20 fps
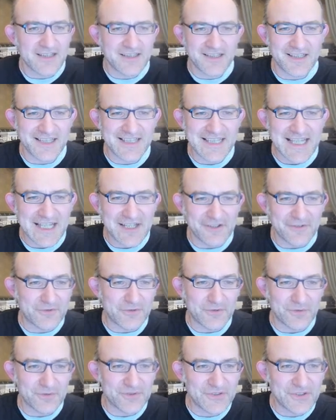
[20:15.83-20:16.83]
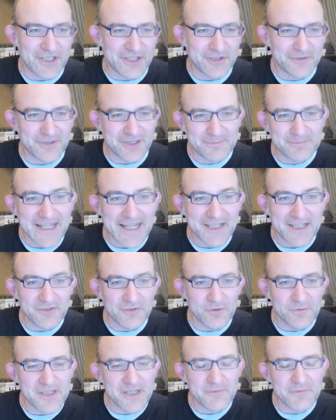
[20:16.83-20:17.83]
Lila, of course, you know, playing
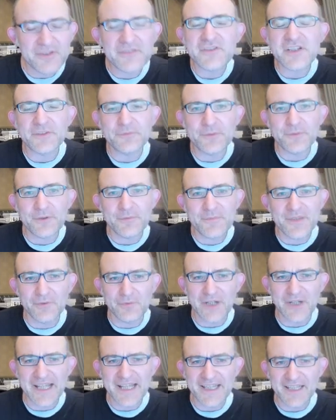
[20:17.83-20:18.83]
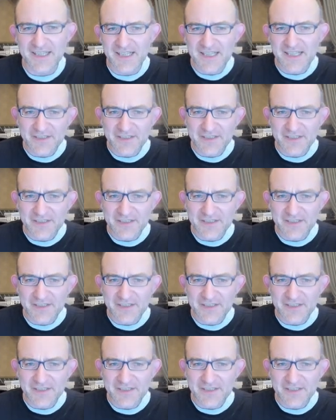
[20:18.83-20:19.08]
normally would have just put me away.